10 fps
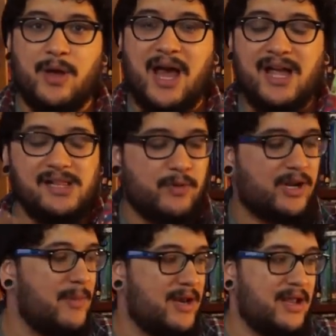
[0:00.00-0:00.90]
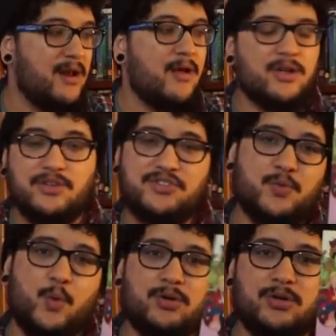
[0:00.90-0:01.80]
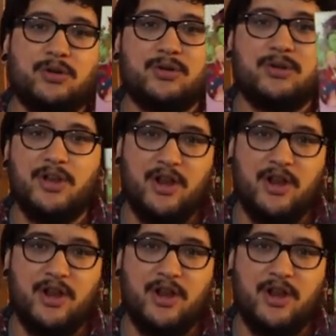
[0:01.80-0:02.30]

I highly recommend it. Squirrel Girl